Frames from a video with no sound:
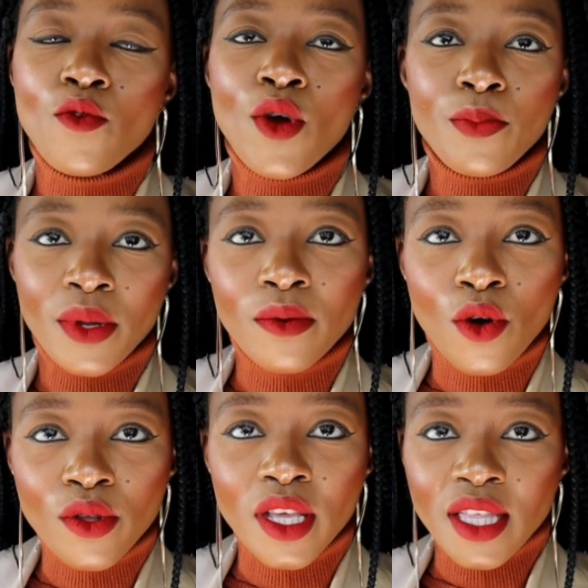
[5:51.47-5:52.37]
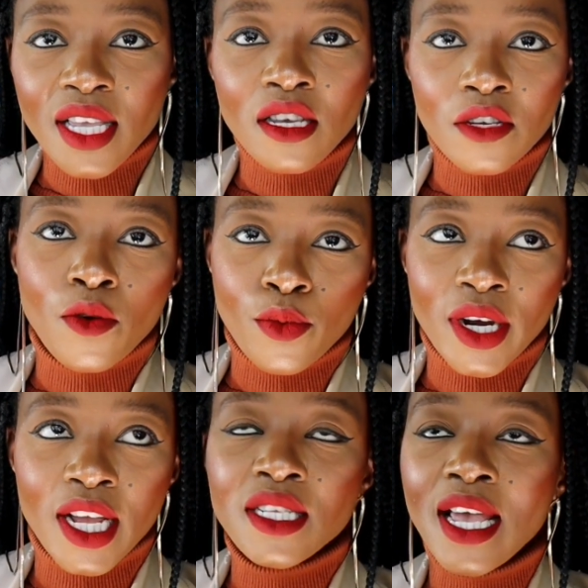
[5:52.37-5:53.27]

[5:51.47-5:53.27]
when people go there they search for bonnet,